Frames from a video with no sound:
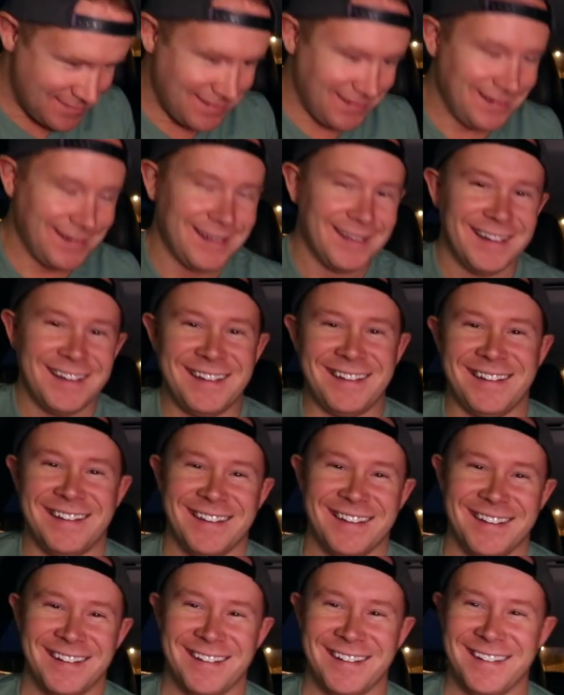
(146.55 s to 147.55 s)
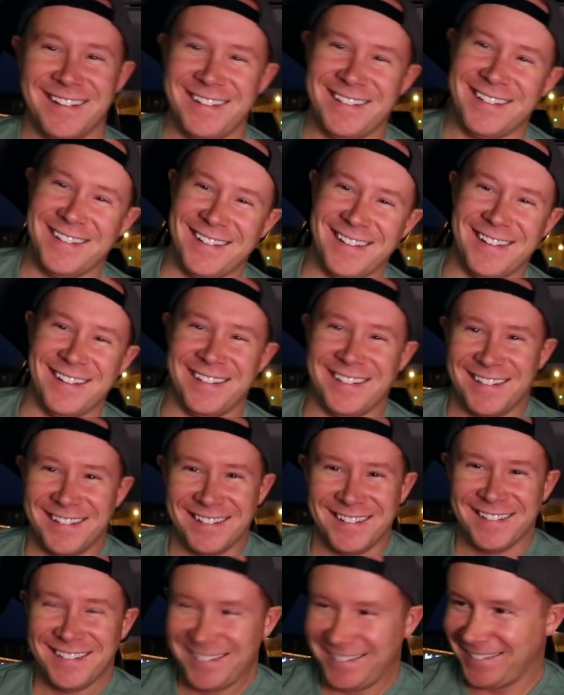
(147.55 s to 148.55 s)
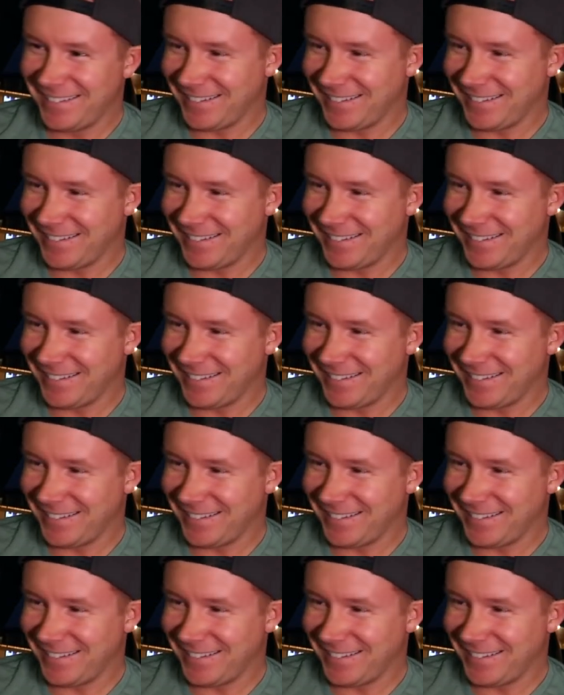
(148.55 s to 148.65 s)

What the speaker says: No words are spoken by the person on screen.